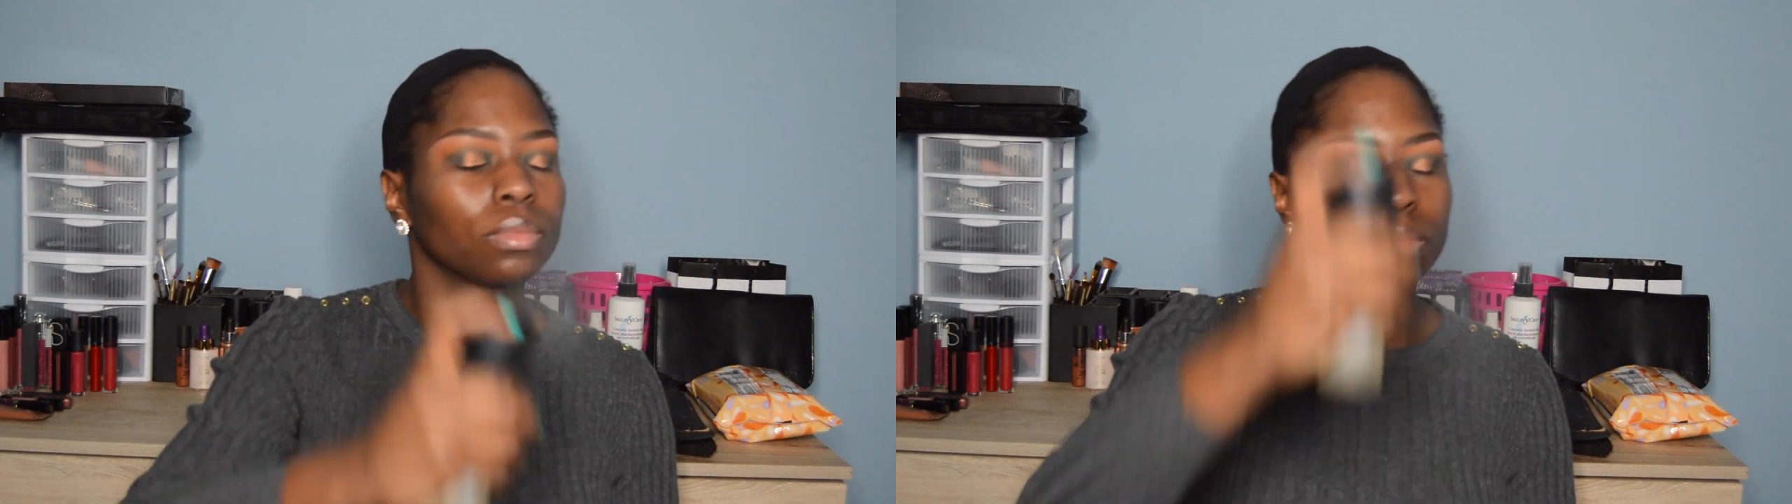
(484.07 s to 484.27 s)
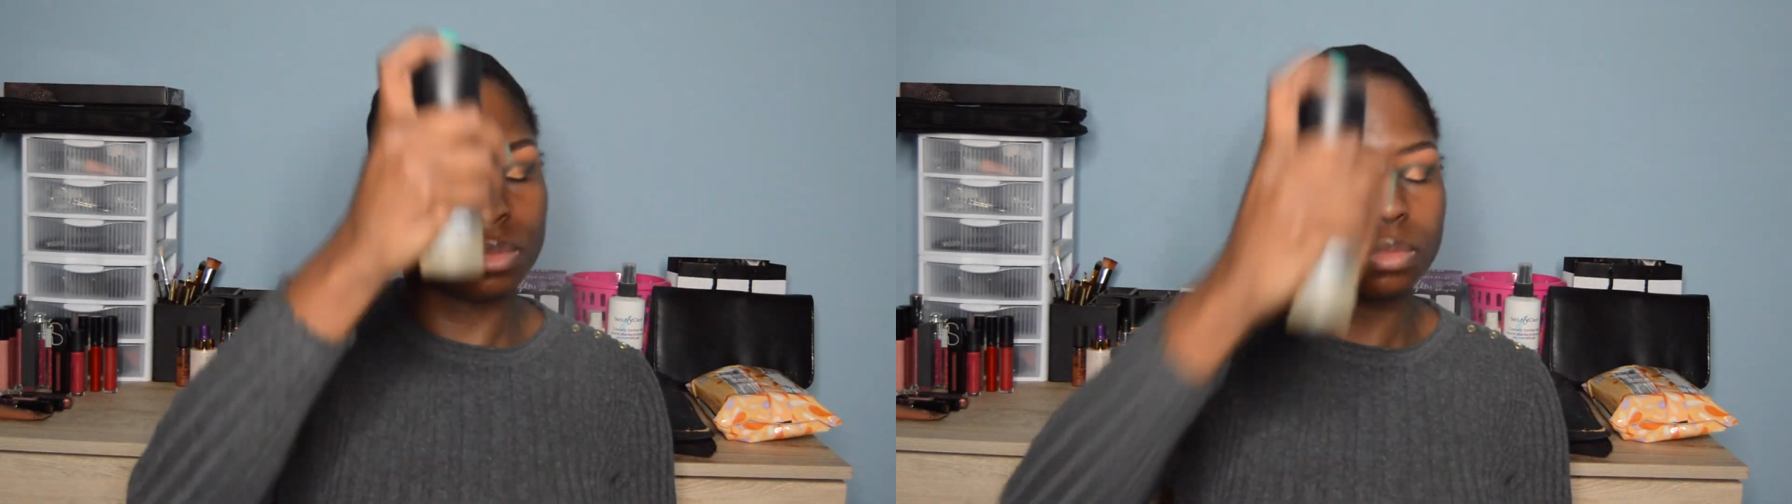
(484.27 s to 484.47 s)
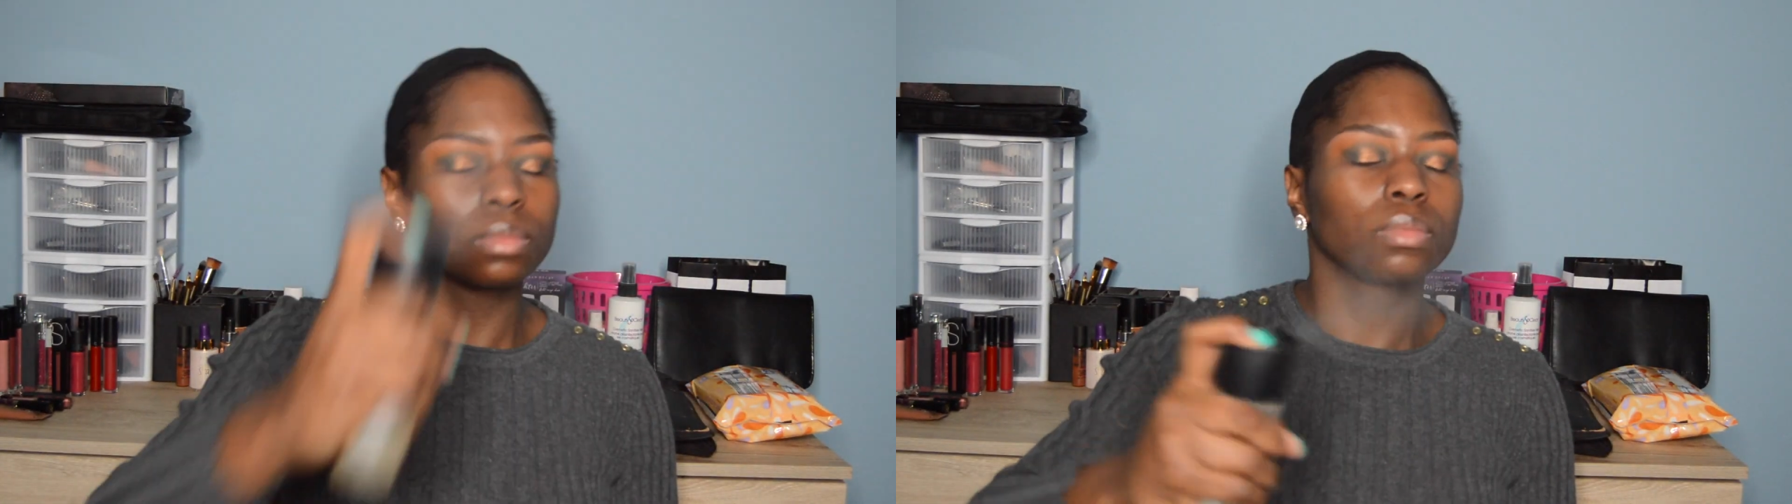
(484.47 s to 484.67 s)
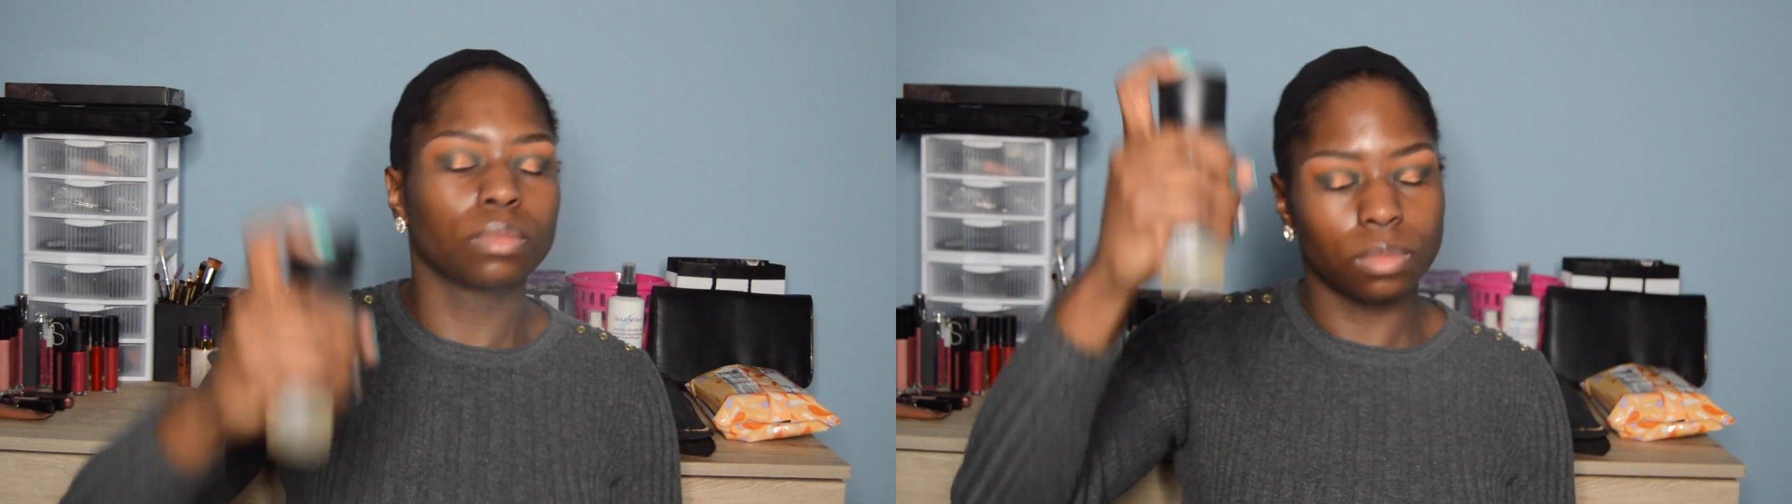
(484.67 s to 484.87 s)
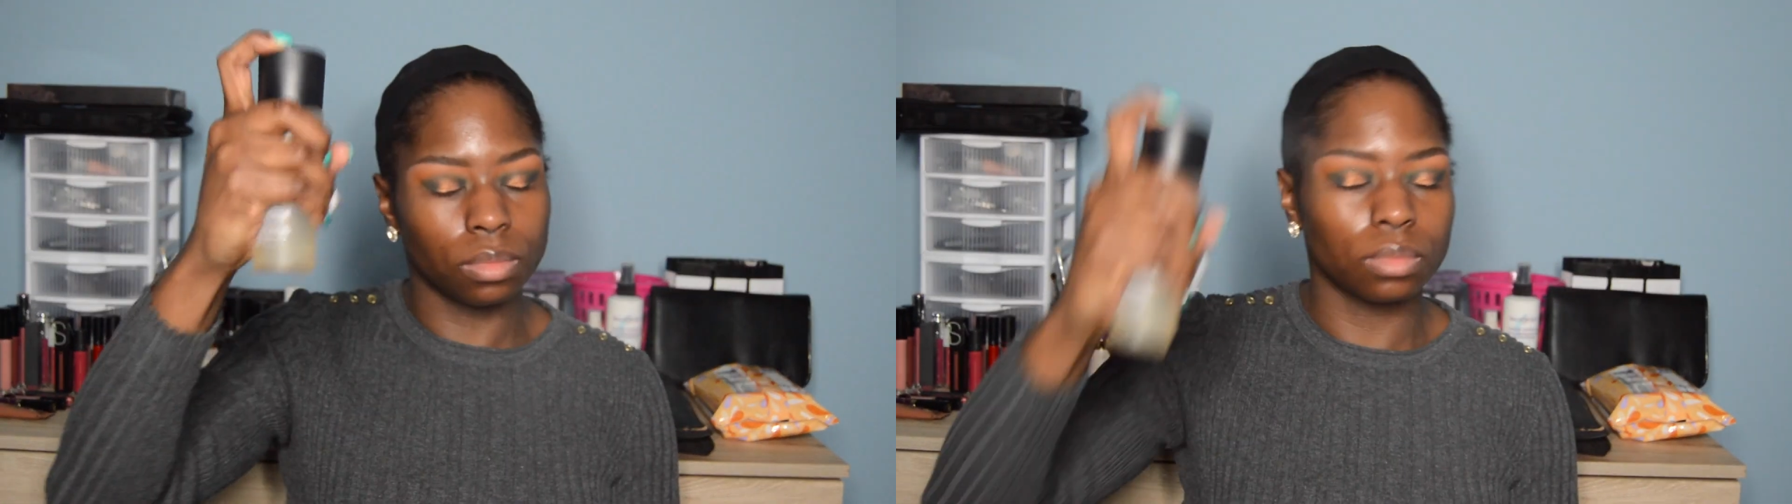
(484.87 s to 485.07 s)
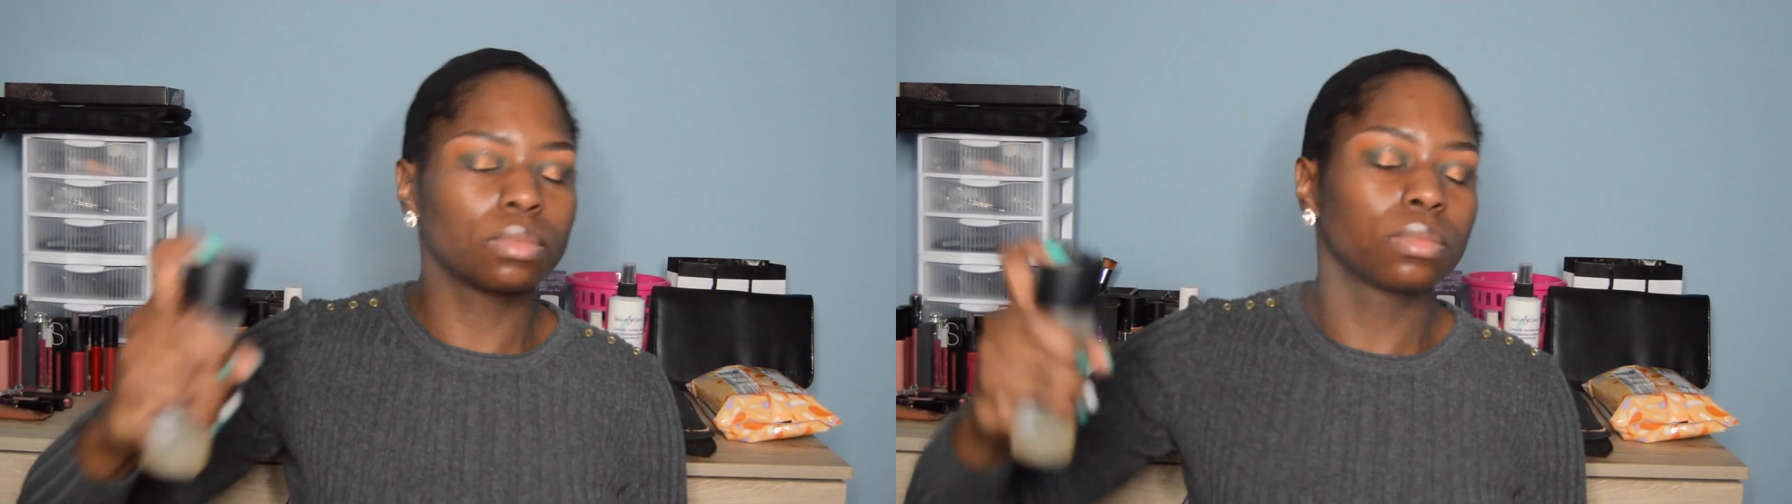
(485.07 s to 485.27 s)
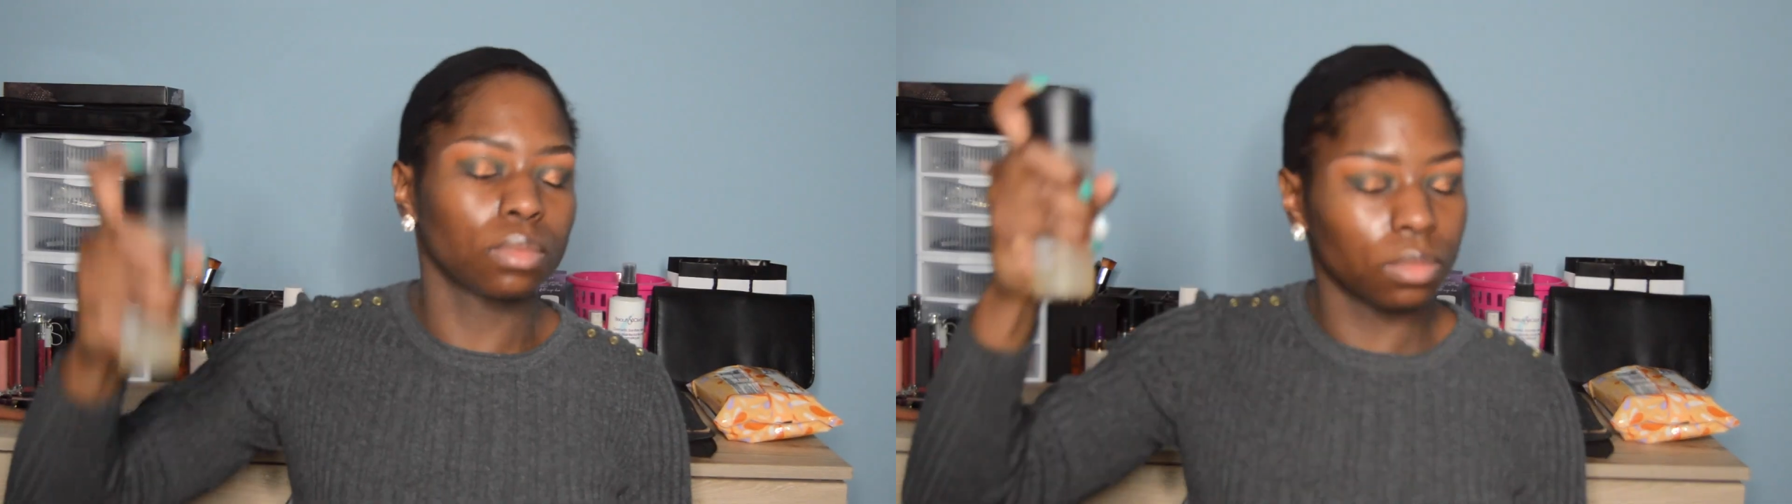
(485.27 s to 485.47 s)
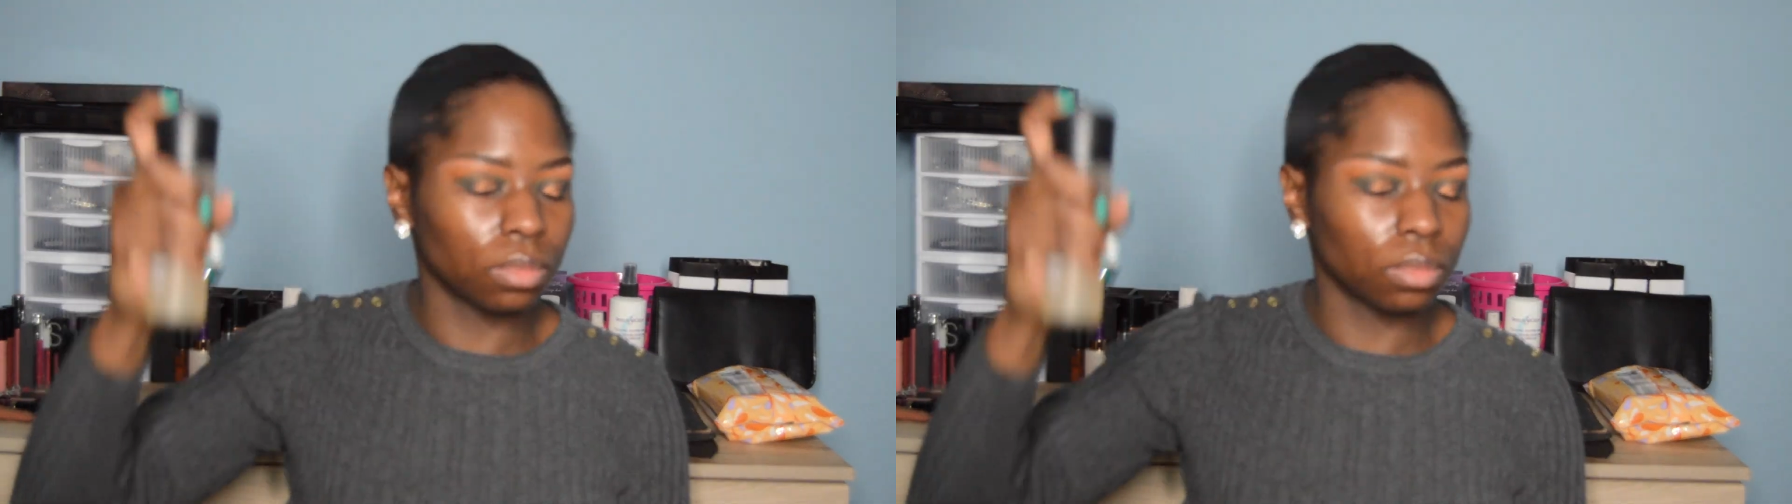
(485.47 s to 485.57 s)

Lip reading: bit of the MAC